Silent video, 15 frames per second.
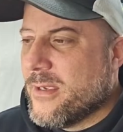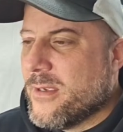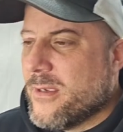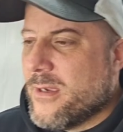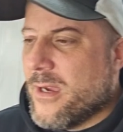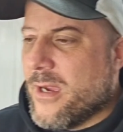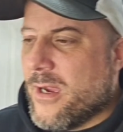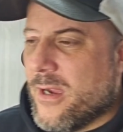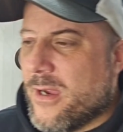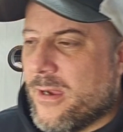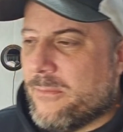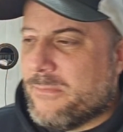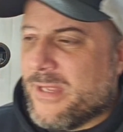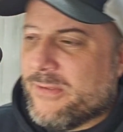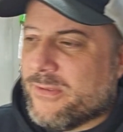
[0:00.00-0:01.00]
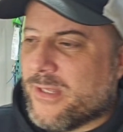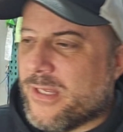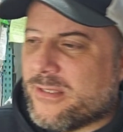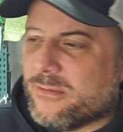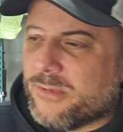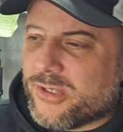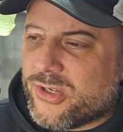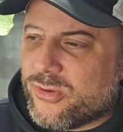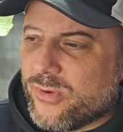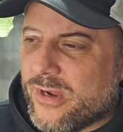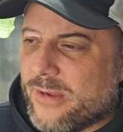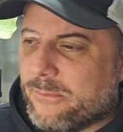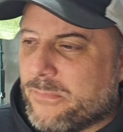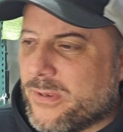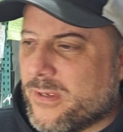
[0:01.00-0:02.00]
even like some of the
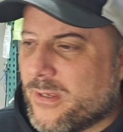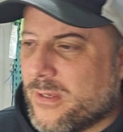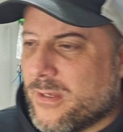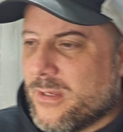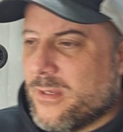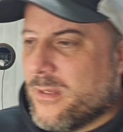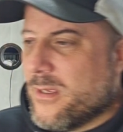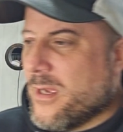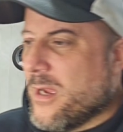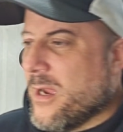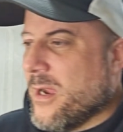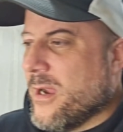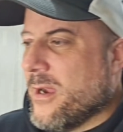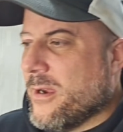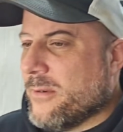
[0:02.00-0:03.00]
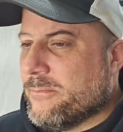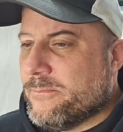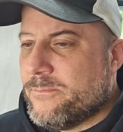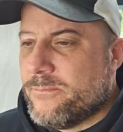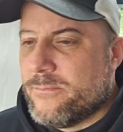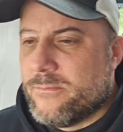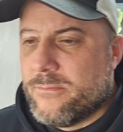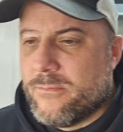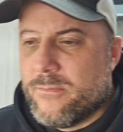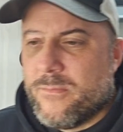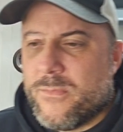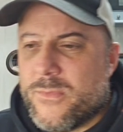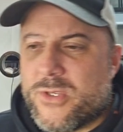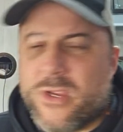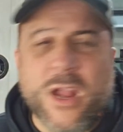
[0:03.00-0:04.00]
shrimp. So
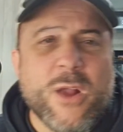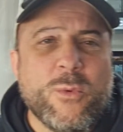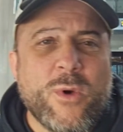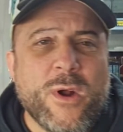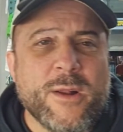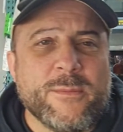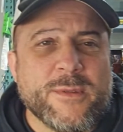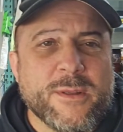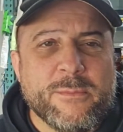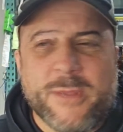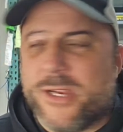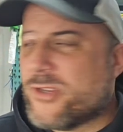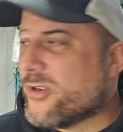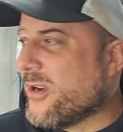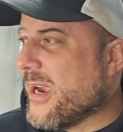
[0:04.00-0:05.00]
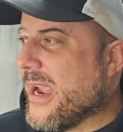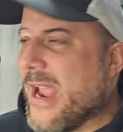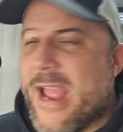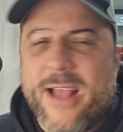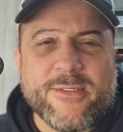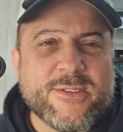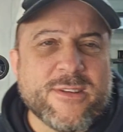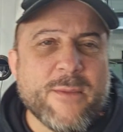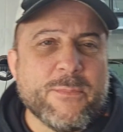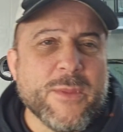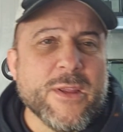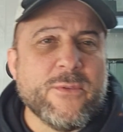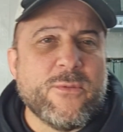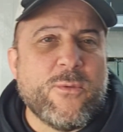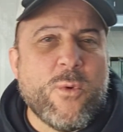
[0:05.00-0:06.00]
I want to make sure I have
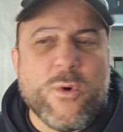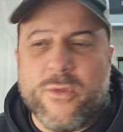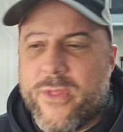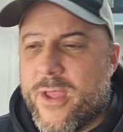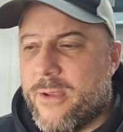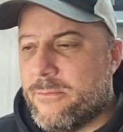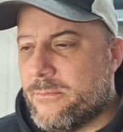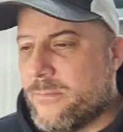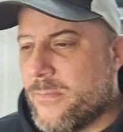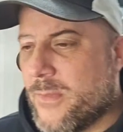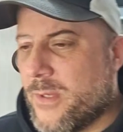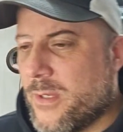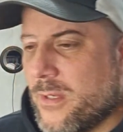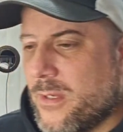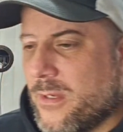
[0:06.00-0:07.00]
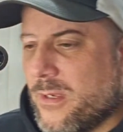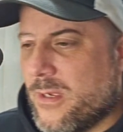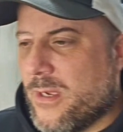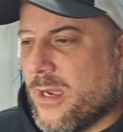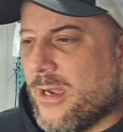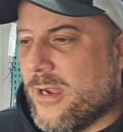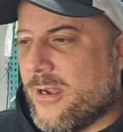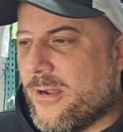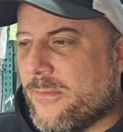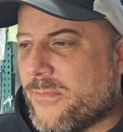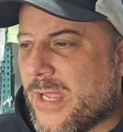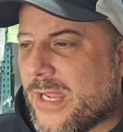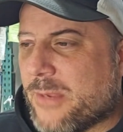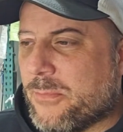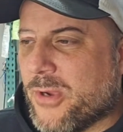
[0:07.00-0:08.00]
something for them
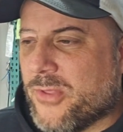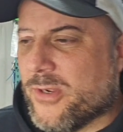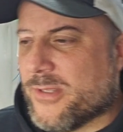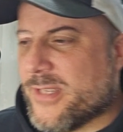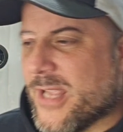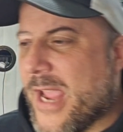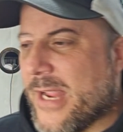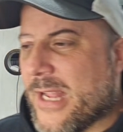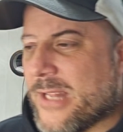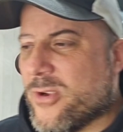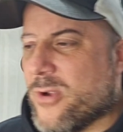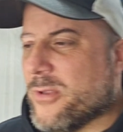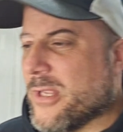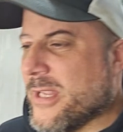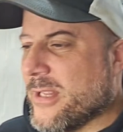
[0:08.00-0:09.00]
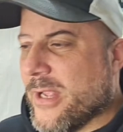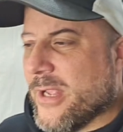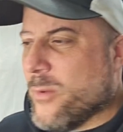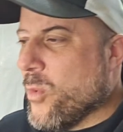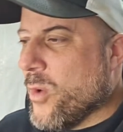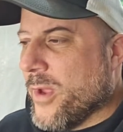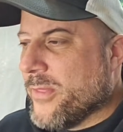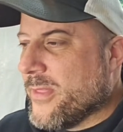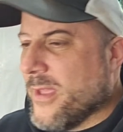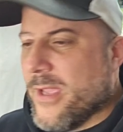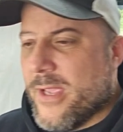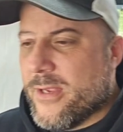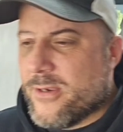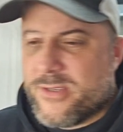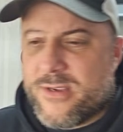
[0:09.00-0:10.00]
they can put in their tank. I told them to get like one
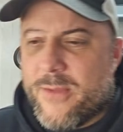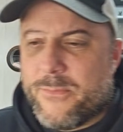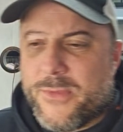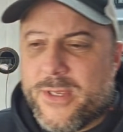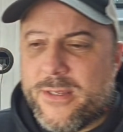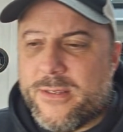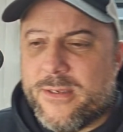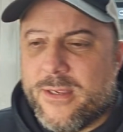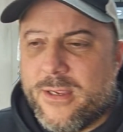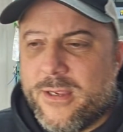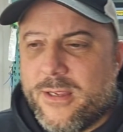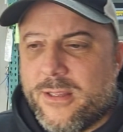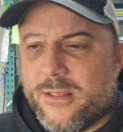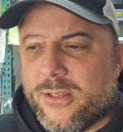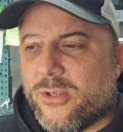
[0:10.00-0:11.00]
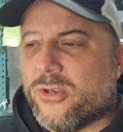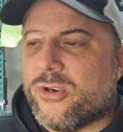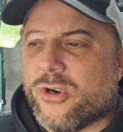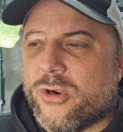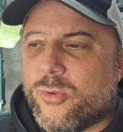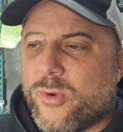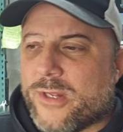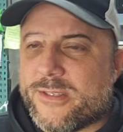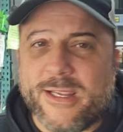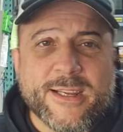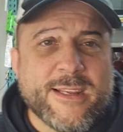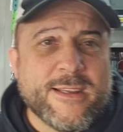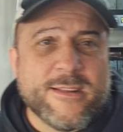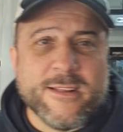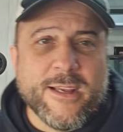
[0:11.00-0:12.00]
thing or something. The little girl wants
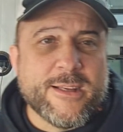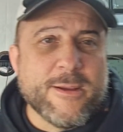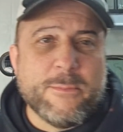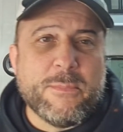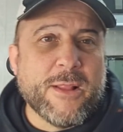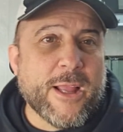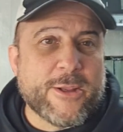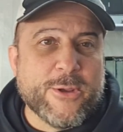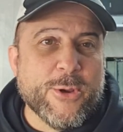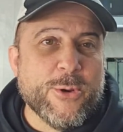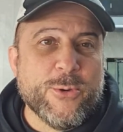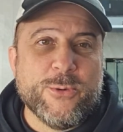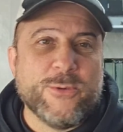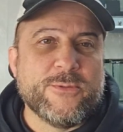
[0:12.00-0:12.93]
like a Pleco